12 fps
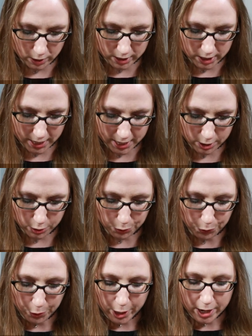was a
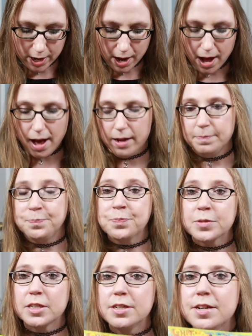new um,
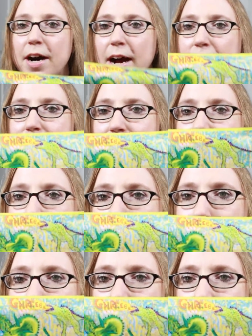knot wrap.